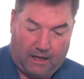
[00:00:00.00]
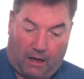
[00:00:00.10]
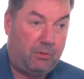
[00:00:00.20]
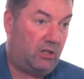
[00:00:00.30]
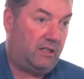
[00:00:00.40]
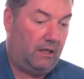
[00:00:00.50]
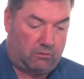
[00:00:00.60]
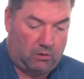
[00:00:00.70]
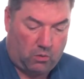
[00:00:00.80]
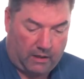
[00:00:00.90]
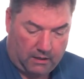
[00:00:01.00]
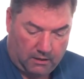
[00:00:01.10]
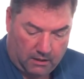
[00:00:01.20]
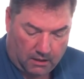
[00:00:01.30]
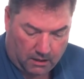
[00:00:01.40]
I'll put it together real quick.
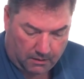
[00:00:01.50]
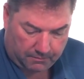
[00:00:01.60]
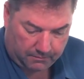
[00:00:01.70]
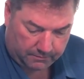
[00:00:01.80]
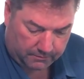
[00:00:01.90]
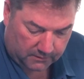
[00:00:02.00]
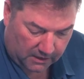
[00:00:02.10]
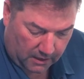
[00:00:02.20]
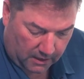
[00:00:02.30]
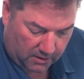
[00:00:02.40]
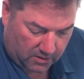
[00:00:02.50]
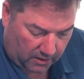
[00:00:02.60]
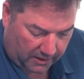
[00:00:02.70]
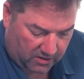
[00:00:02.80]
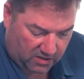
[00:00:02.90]

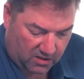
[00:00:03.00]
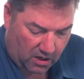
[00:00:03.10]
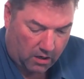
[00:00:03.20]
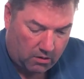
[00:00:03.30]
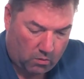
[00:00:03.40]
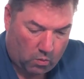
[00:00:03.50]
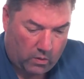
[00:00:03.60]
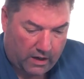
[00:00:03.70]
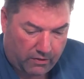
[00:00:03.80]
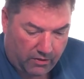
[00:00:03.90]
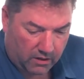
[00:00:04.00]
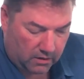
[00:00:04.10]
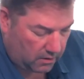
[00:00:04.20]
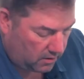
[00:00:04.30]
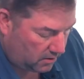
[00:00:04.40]
So let's start with
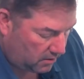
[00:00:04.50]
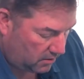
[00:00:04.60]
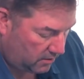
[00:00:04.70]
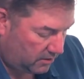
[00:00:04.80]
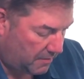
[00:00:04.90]
the